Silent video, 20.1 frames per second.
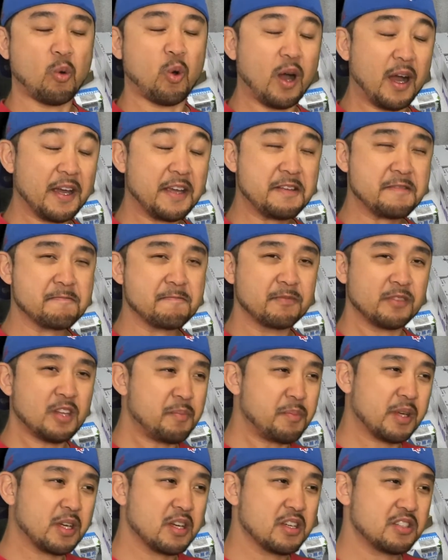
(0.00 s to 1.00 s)
Why?
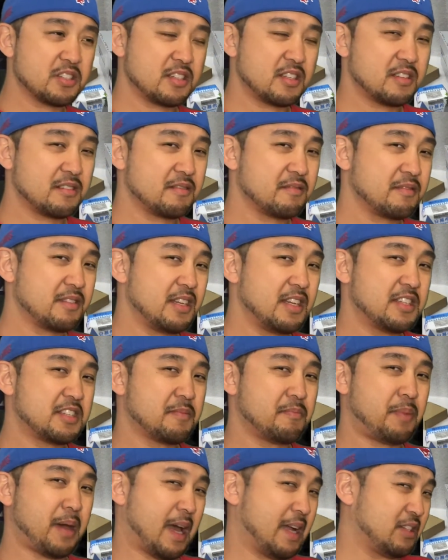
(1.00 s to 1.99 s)
Not because it's a
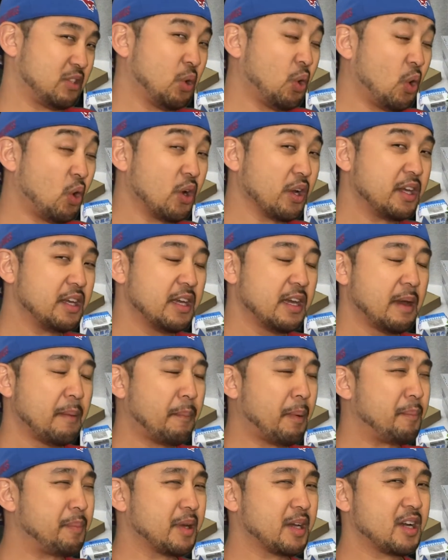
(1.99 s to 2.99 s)
bad toy,
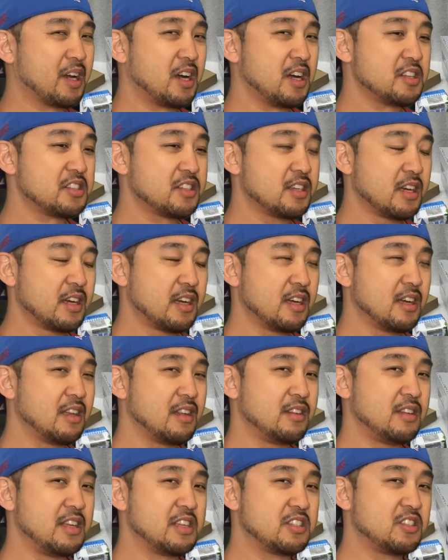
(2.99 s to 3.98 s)
but because
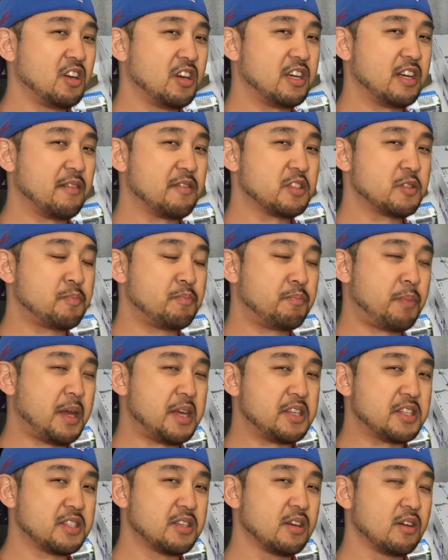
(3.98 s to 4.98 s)
there's not enough
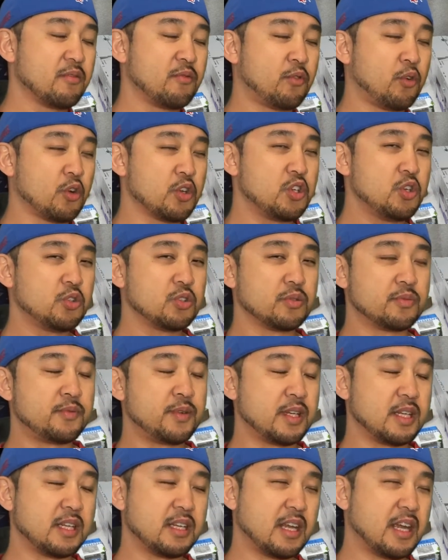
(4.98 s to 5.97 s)
space for you to
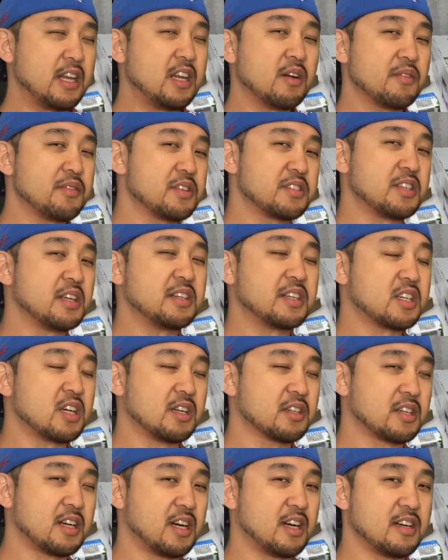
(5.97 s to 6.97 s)
fit in any of the
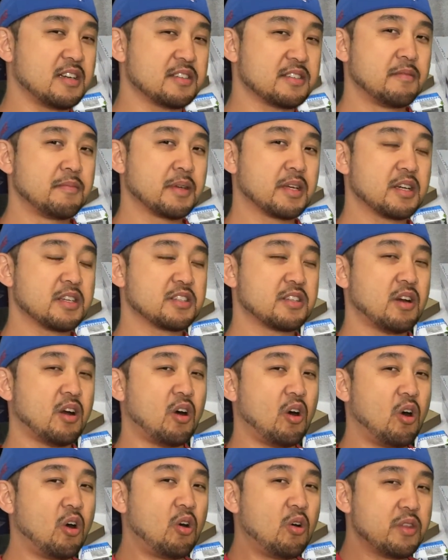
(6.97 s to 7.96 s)
Stunticon cars, because
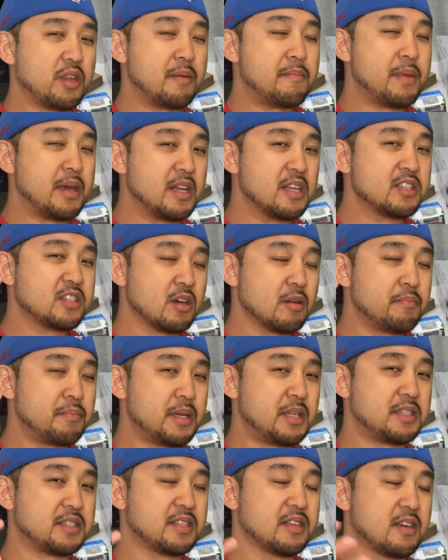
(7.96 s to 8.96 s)
all the Menasor
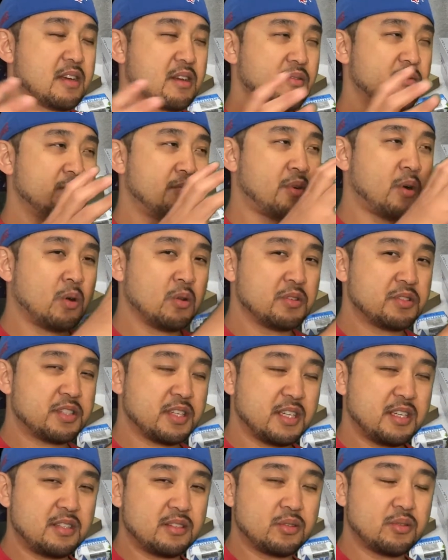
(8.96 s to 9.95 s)
bits folds
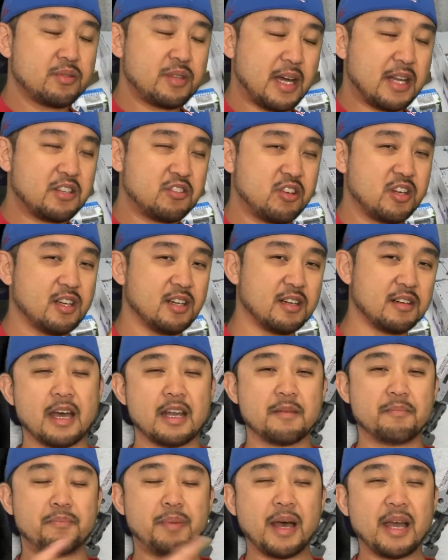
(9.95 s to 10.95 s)
into that trailer.
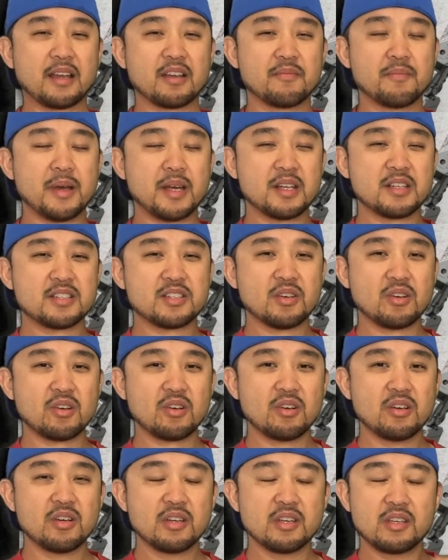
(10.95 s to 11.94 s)
At the back of
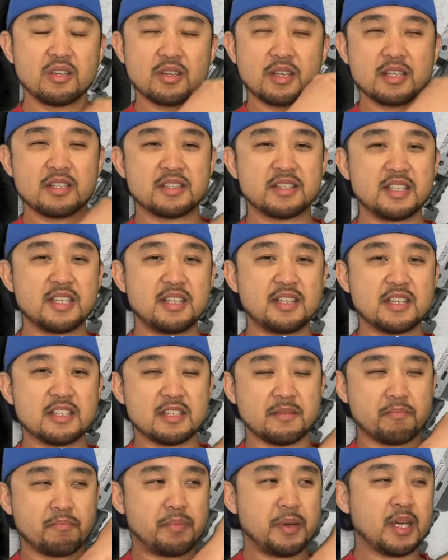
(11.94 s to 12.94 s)
Menasor, you can see there's
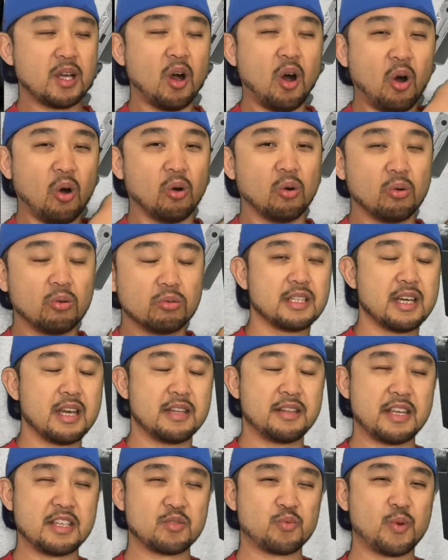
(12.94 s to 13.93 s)
a big hole,
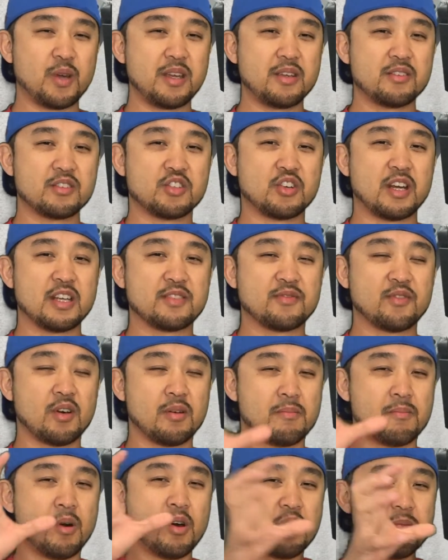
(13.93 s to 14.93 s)
and that's where you
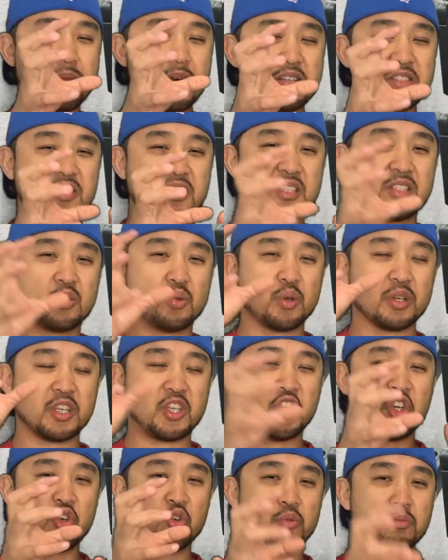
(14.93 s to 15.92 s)
transform MotorMaster into a
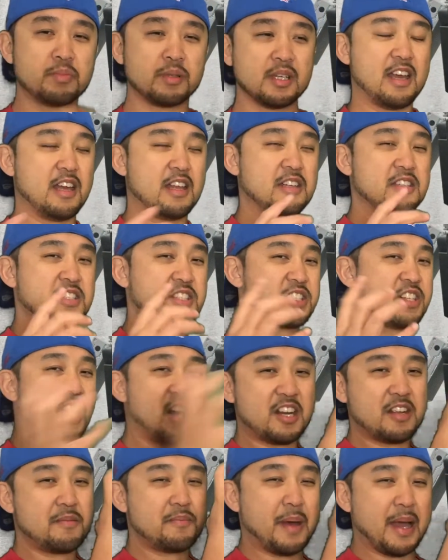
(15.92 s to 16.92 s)
cube and
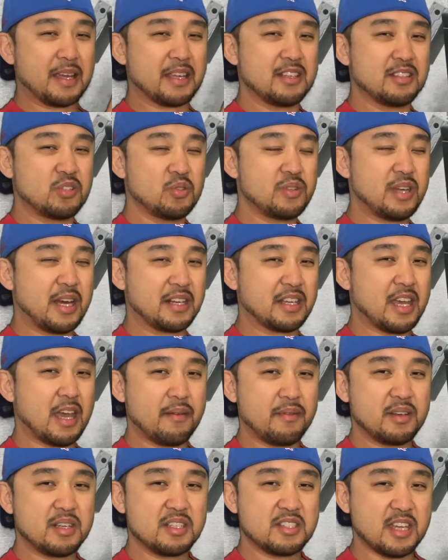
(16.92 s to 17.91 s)
slot it back into that
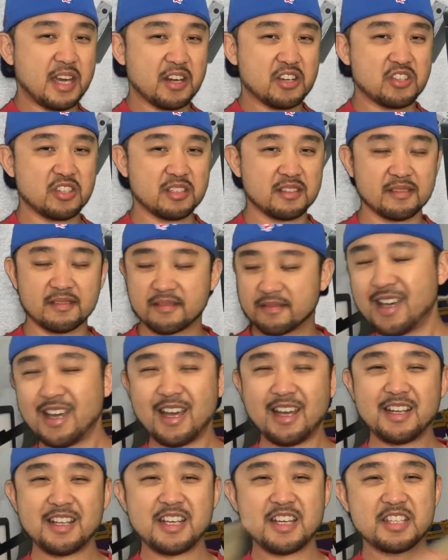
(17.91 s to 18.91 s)
cavity section.
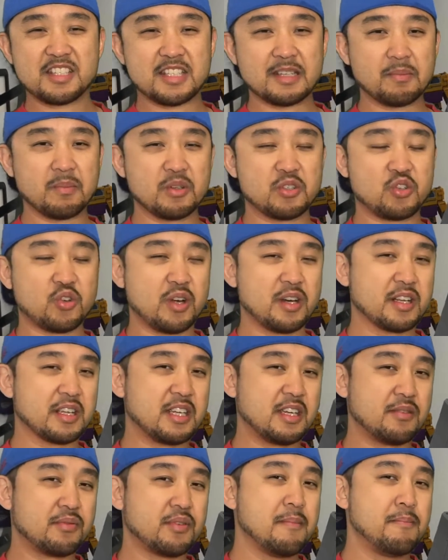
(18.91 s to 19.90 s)
And here's someone trying to
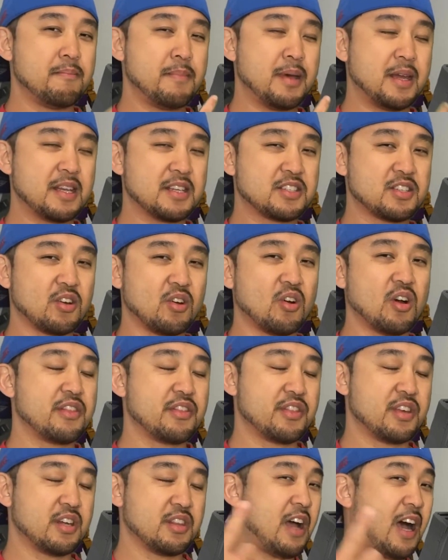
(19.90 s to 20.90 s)
give Menasor
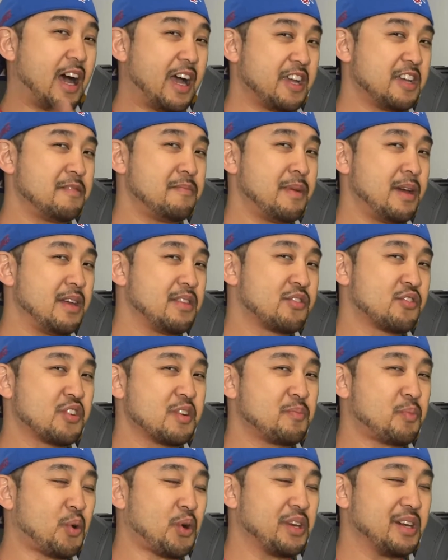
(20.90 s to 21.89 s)
the Iron Man
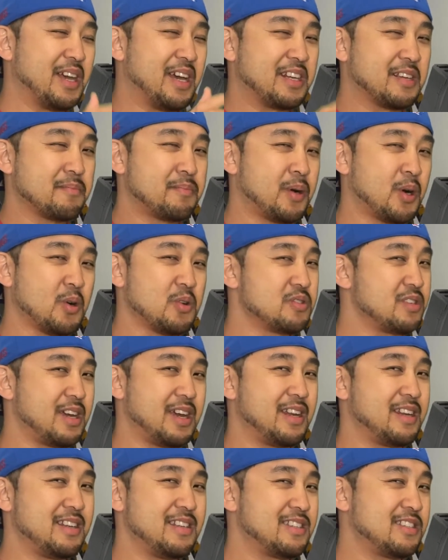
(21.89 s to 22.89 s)
three-point landing pose,
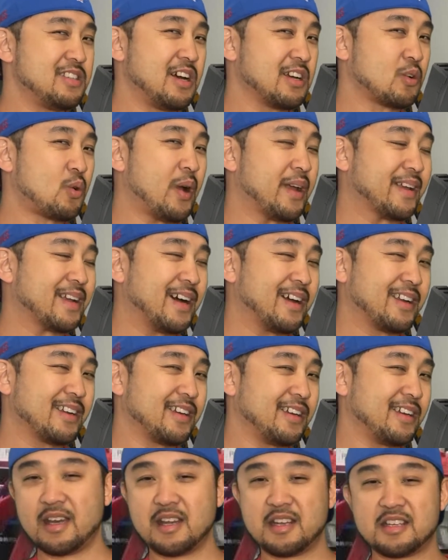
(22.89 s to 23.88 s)
and it's not quite cutting
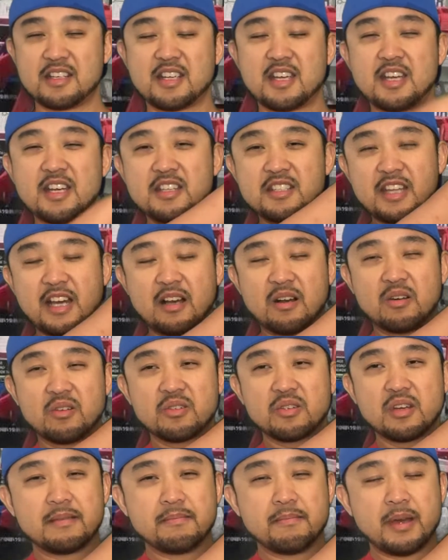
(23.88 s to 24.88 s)
And here's
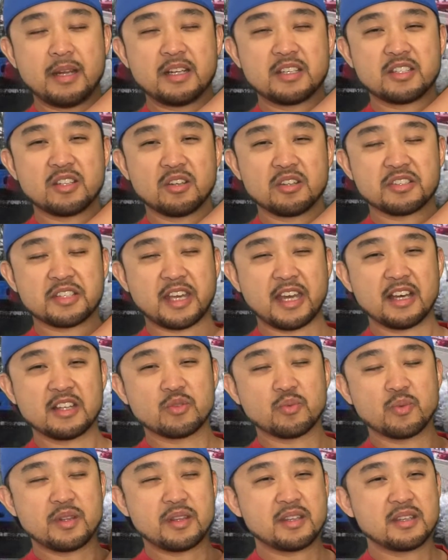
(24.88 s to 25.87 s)
how Menasor
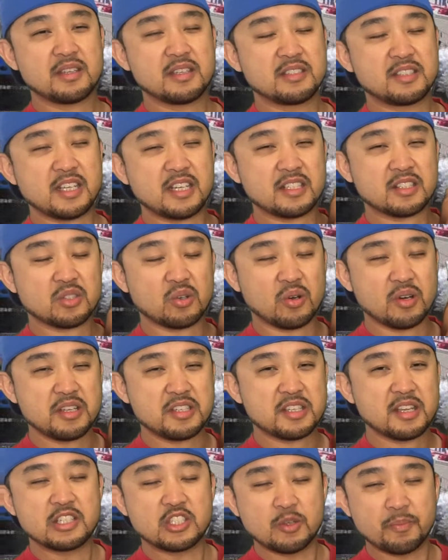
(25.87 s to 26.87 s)
scales with Zeta
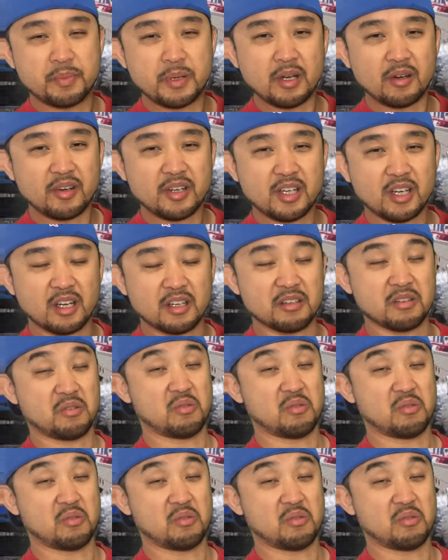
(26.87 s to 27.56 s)
Toys Superion.